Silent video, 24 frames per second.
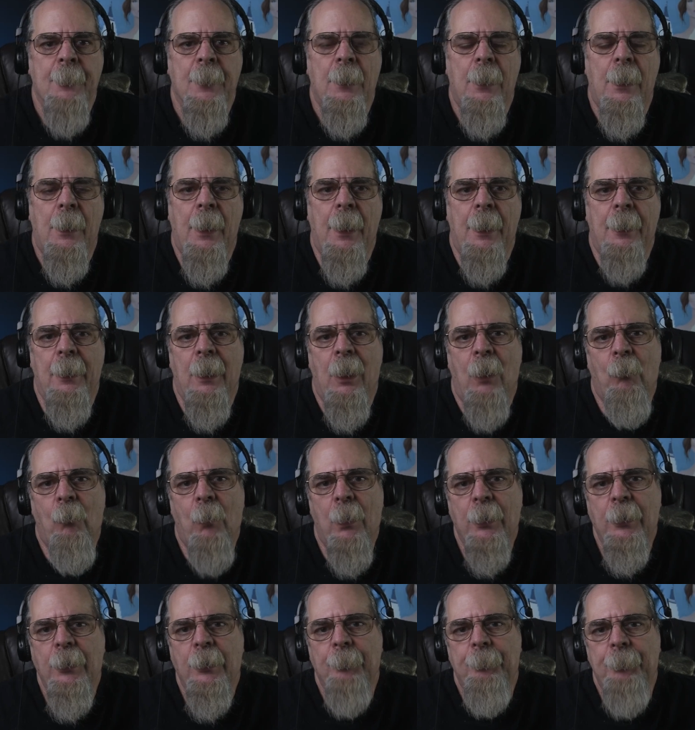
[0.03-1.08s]
All right, I
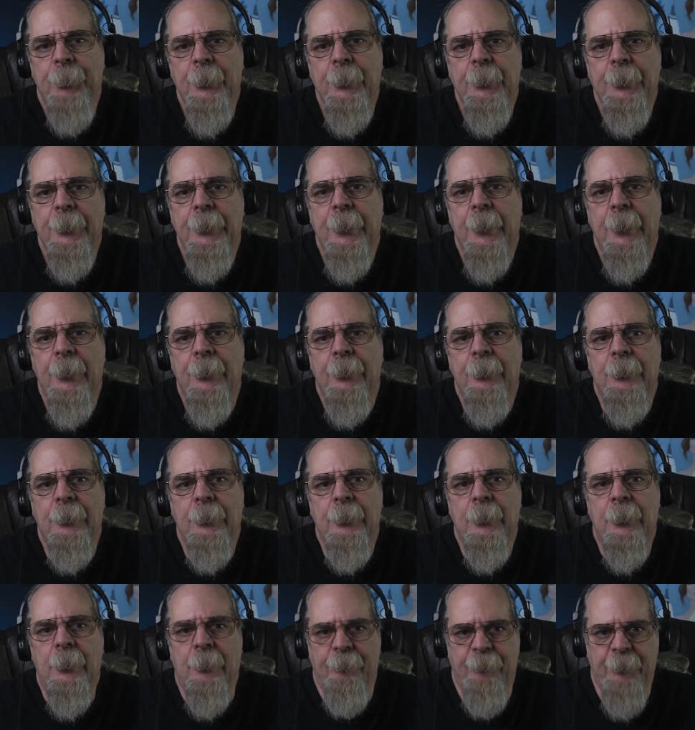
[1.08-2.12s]
wanted to put together
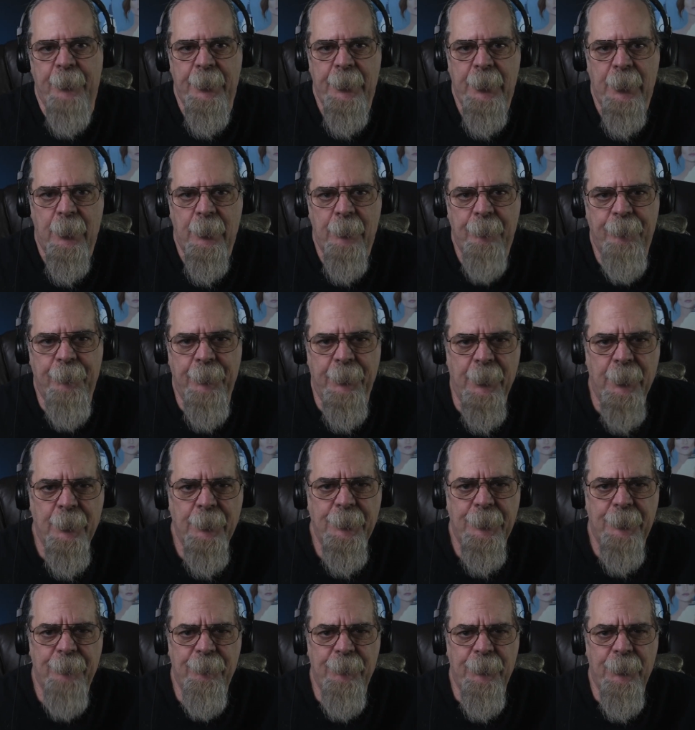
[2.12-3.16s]
a video for
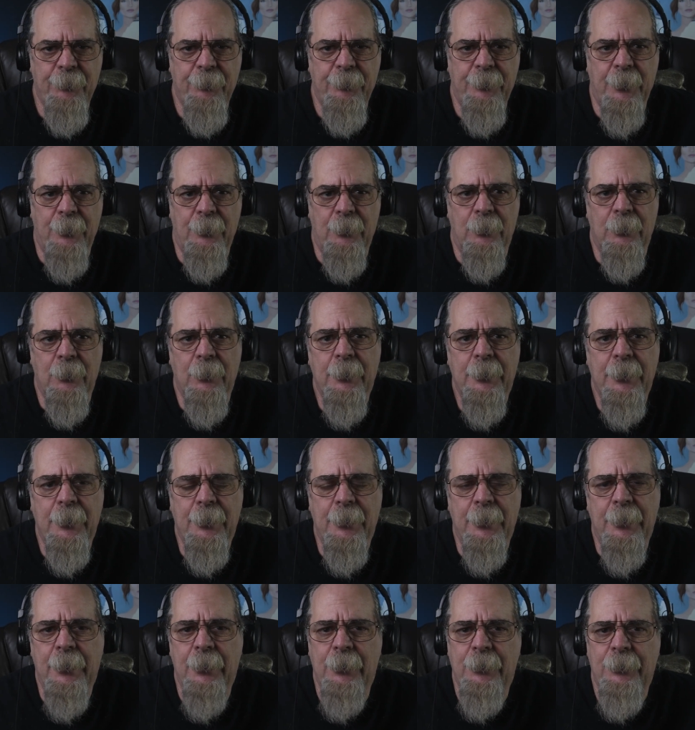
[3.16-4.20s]
those of you that are looking
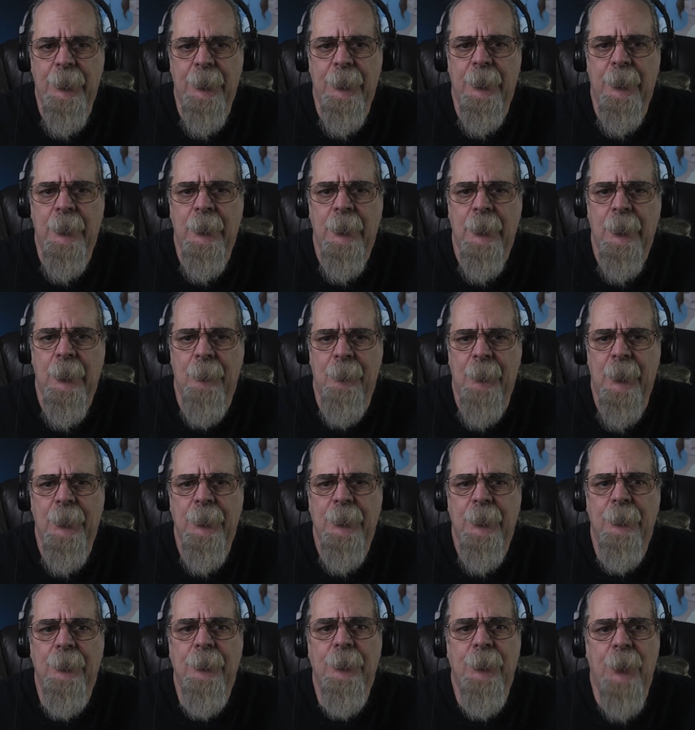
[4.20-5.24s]
to get your
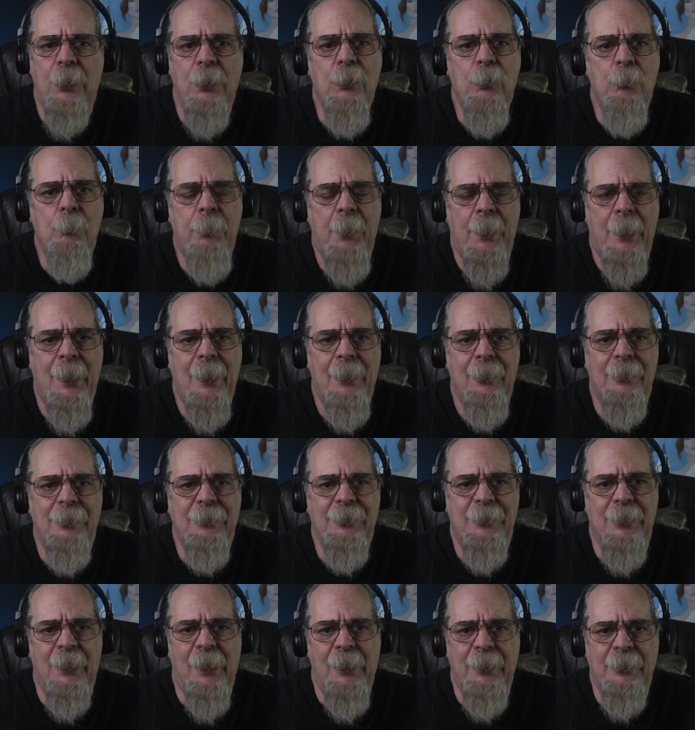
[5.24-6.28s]
commercial drone
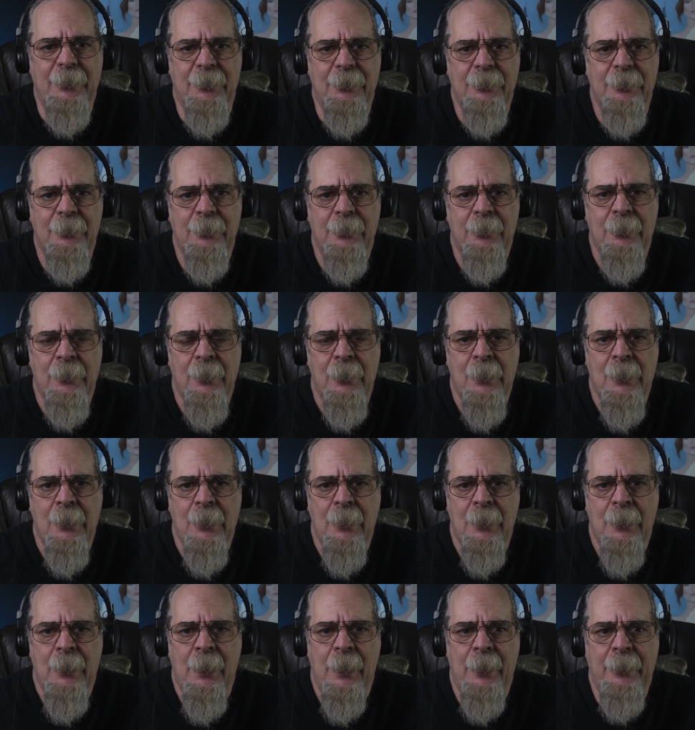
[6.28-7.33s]
pilot's license
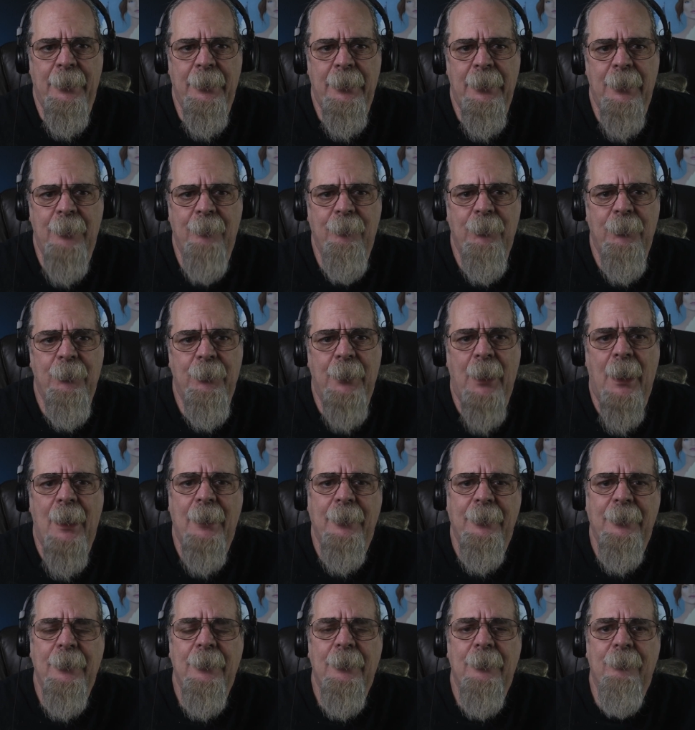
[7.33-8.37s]
and to give you an
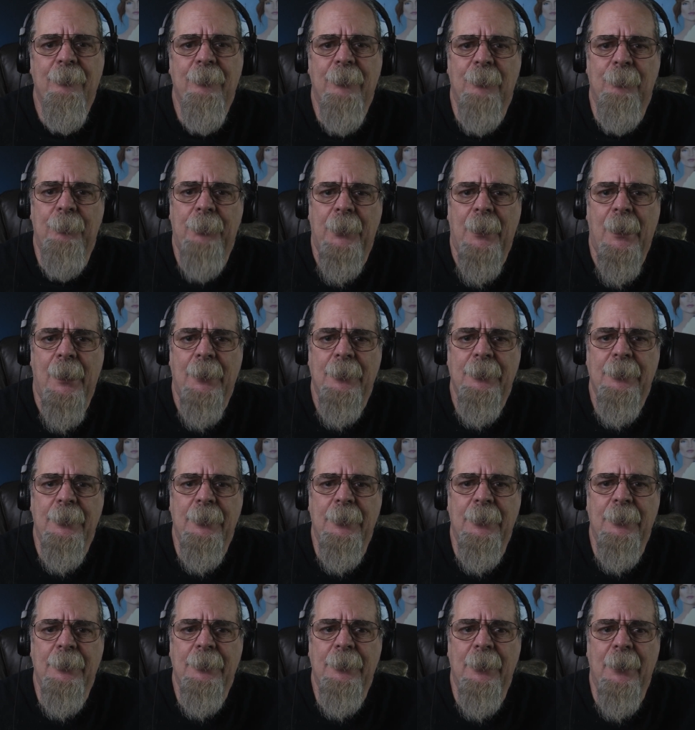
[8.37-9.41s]
idea of the
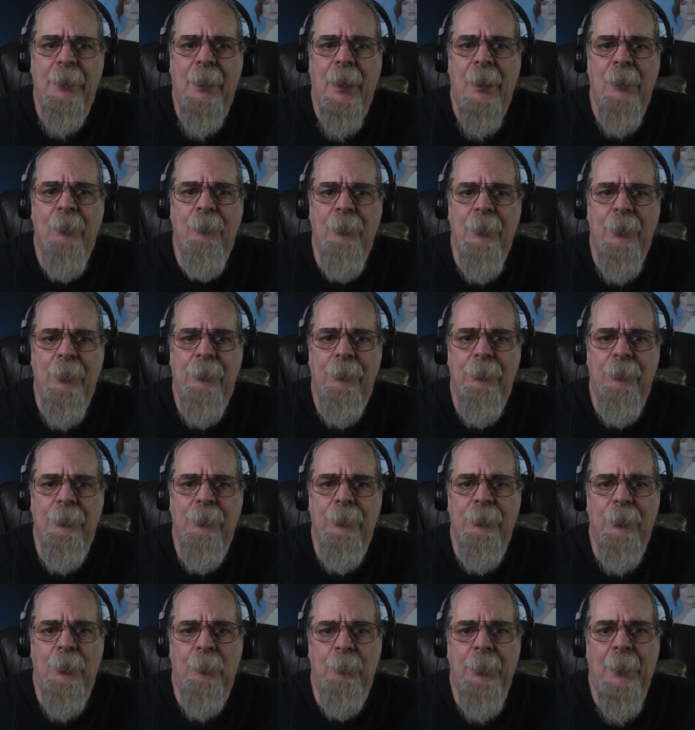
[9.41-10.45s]
process that I went
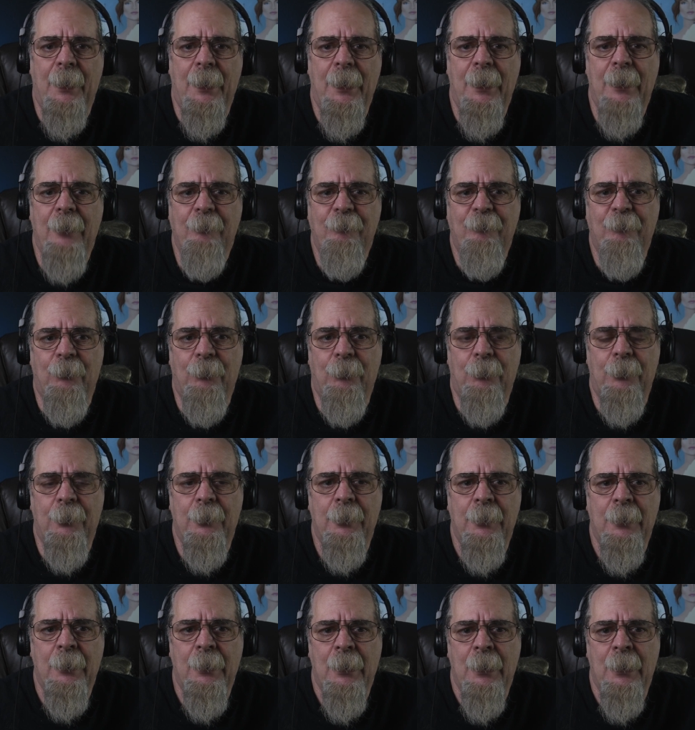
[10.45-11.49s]
through in applying for
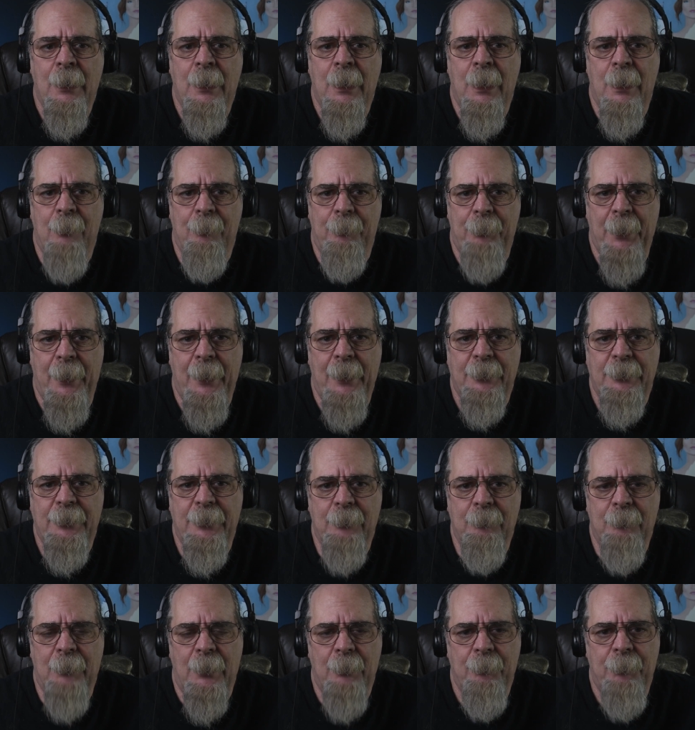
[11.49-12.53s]
and
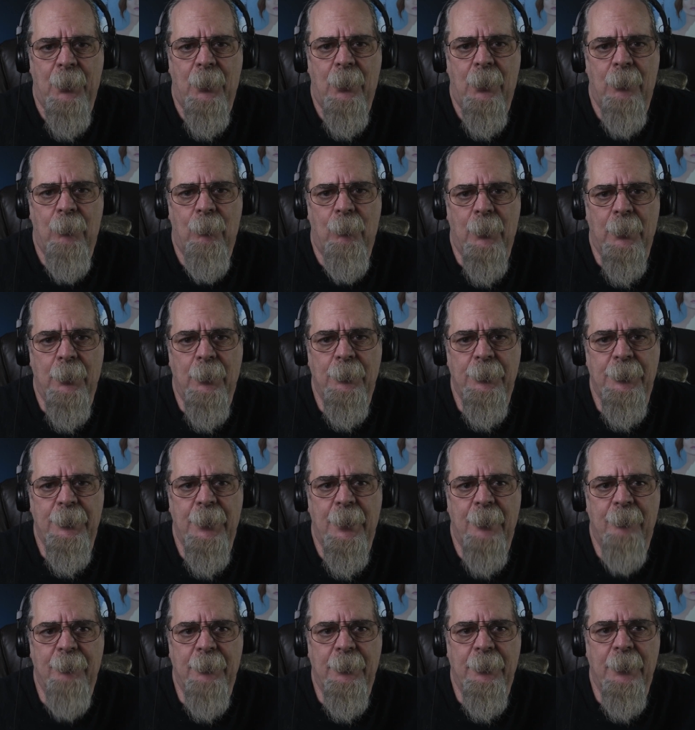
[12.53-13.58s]
passing my Part
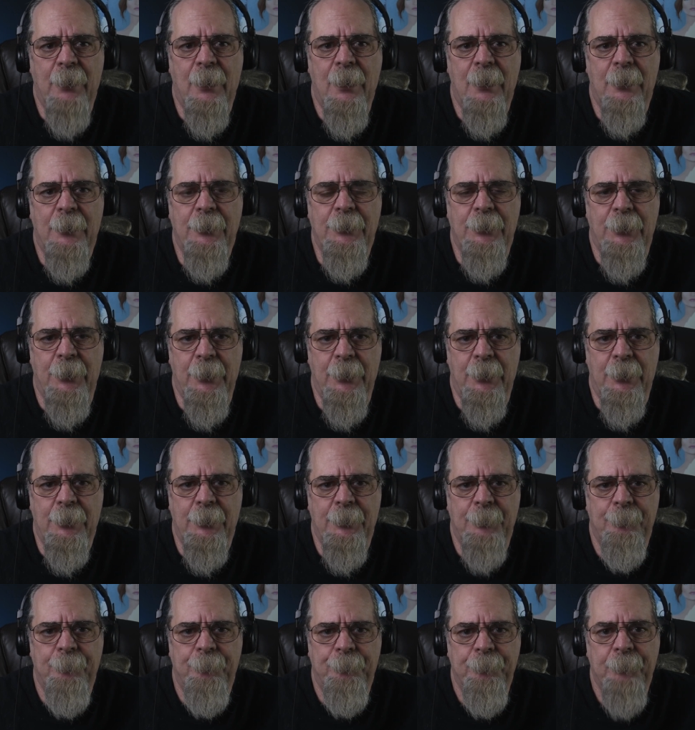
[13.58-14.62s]
107 knowledge
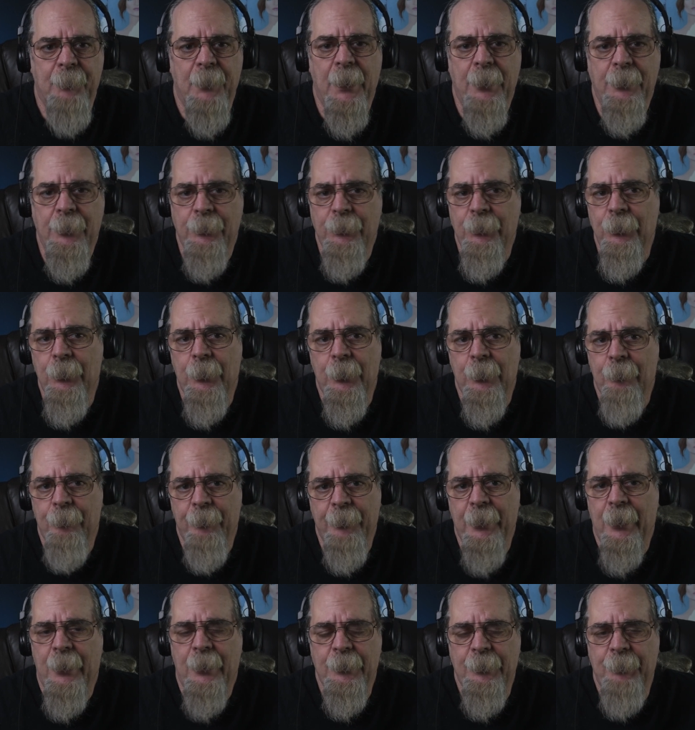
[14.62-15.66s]
test, and to do it
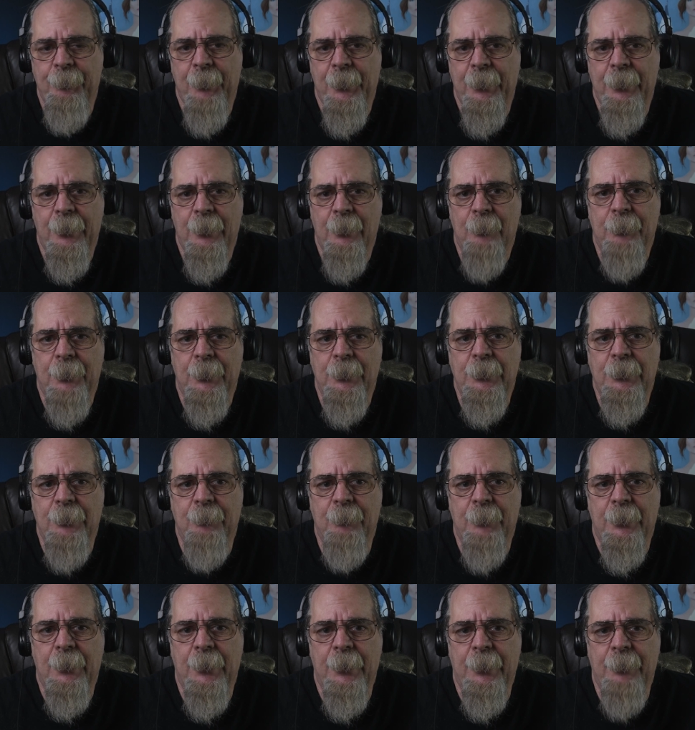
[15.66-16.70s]
without spending a bunch of
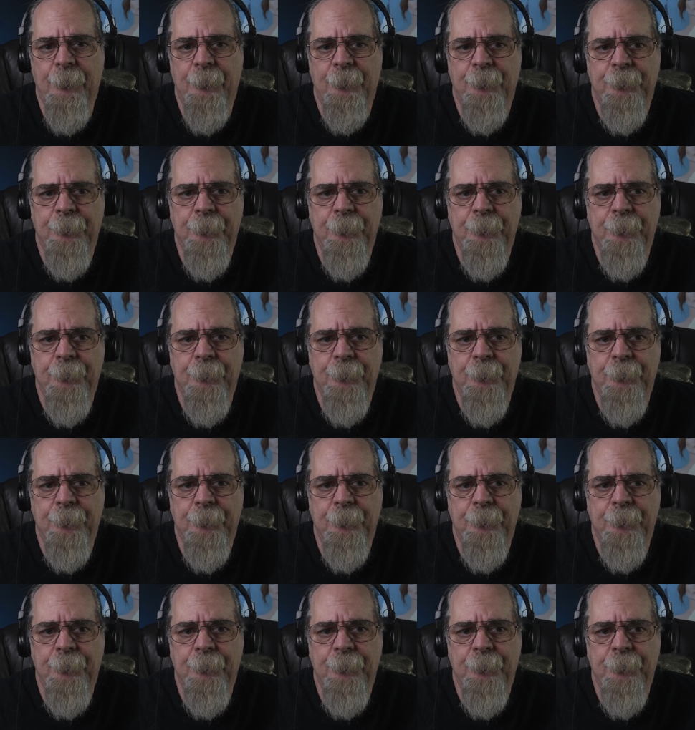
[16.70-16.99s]
money.